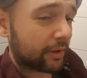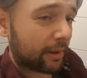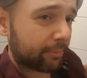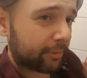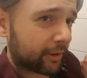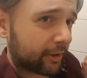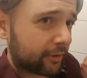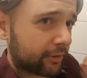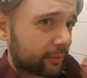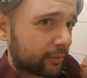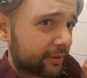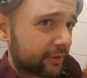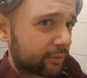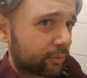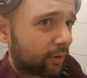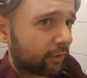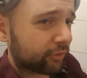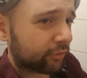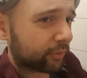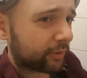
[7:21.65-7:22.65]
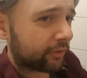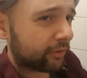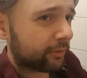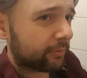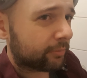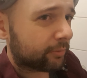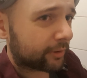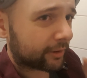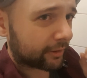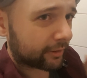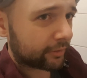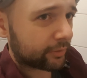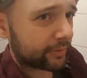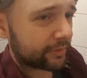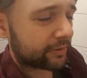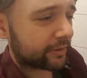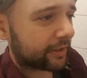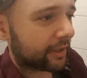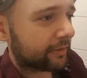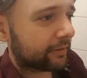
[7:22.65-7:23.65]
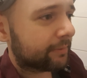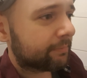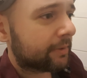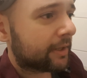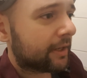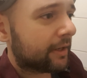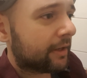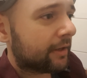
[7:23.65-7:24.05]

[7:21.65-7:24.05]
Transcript: I'm going to do this once with you. We're going to do it together.